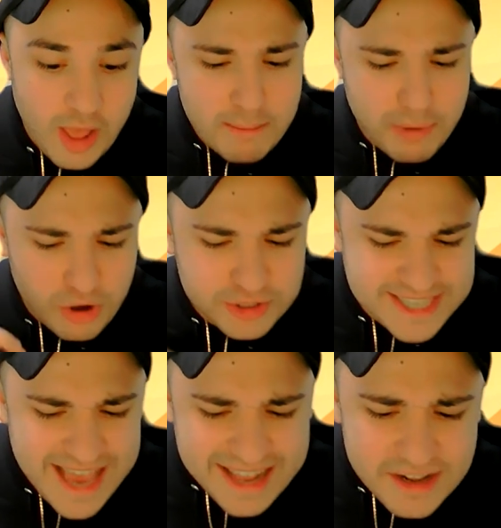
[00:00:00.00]
but our
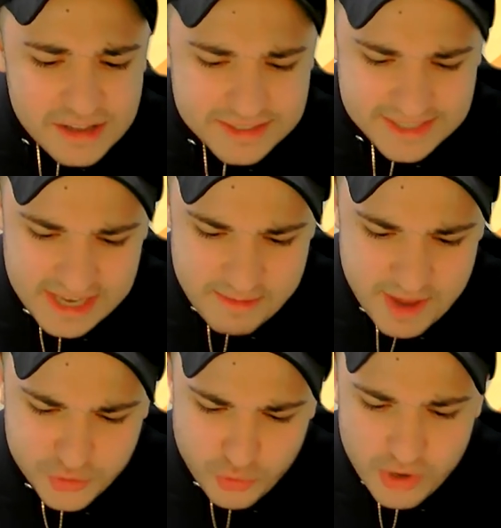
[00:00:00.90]
technical team
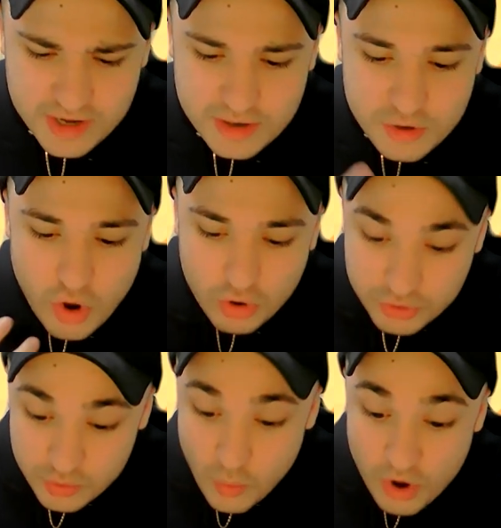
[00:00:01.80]
has created an
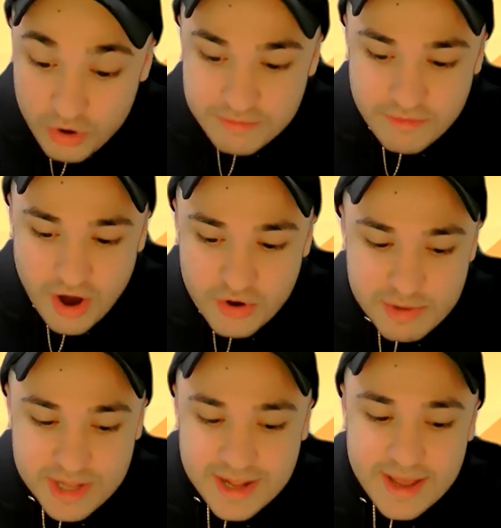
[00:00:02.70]
underwater environment